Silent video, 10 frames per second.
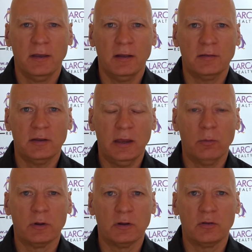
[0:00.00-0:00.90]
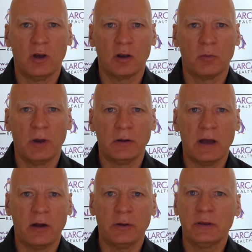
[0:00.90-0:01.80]
and today we're going to talk about
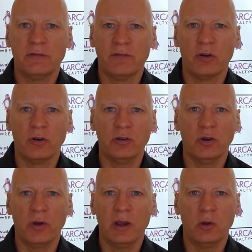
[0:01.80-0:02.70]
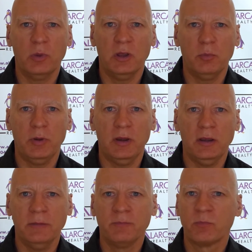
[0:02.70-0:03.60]
how to convert your
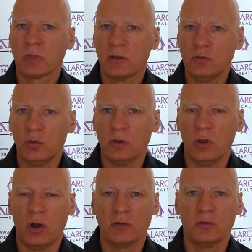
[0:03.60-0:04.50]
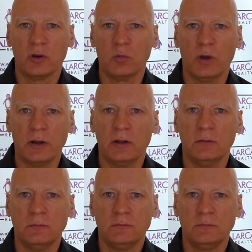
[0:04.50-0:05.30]
Airbnb to a long-term rental.